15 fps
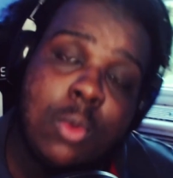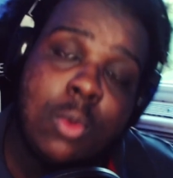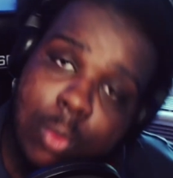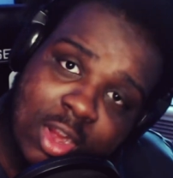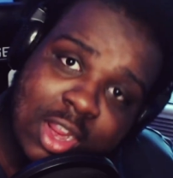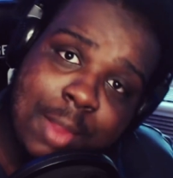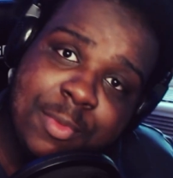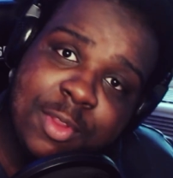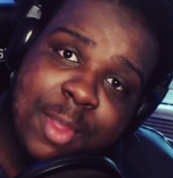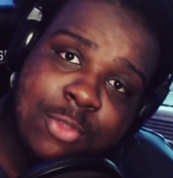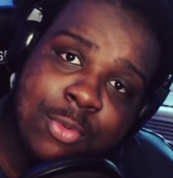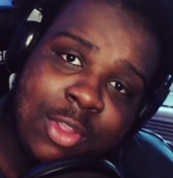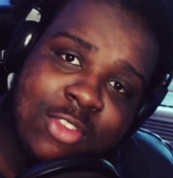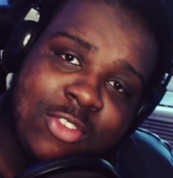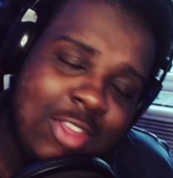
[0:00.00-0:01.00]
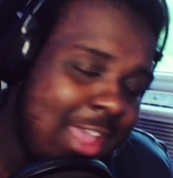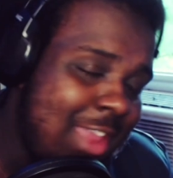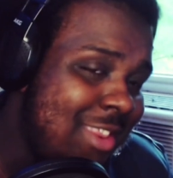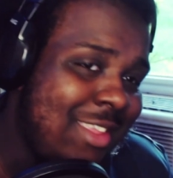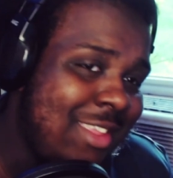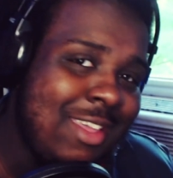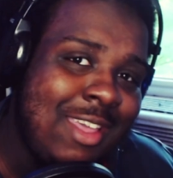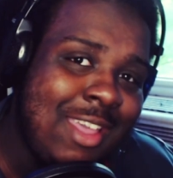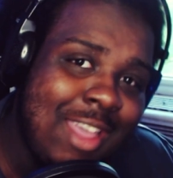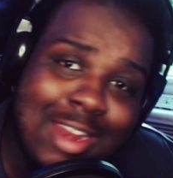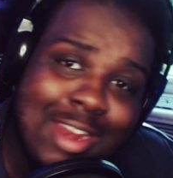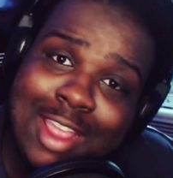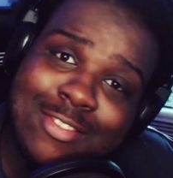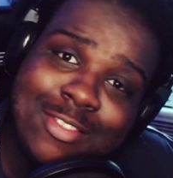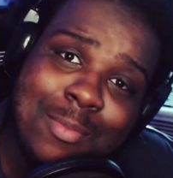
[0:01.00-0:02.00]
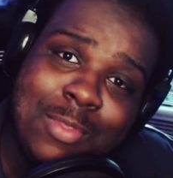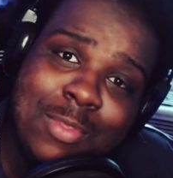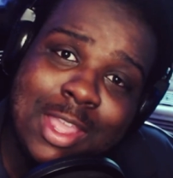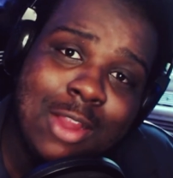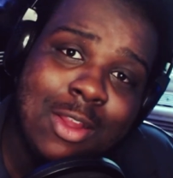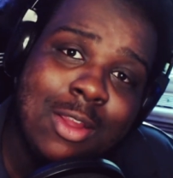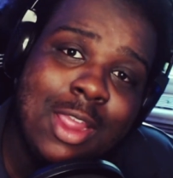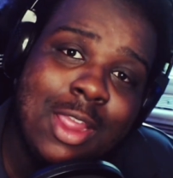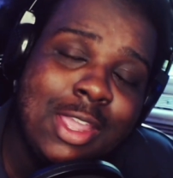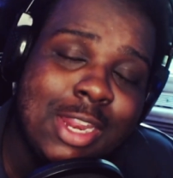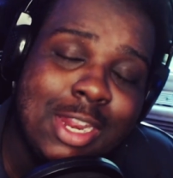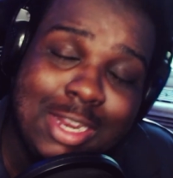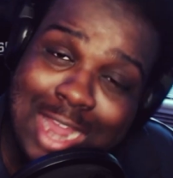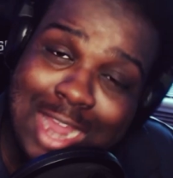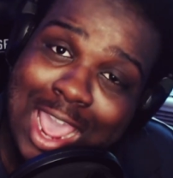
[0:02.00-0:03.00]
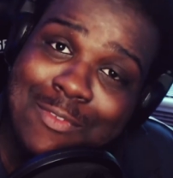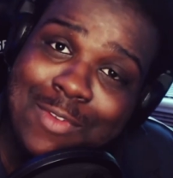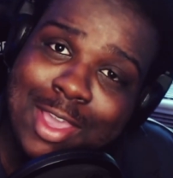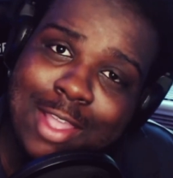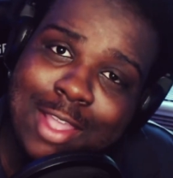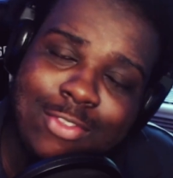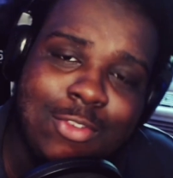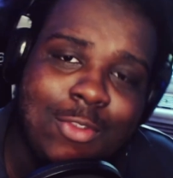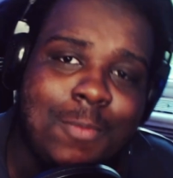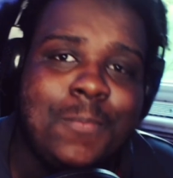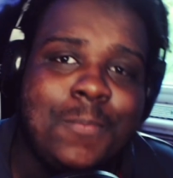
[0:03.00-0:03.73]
or come to my Twitch chat and ask them there and get a live answer.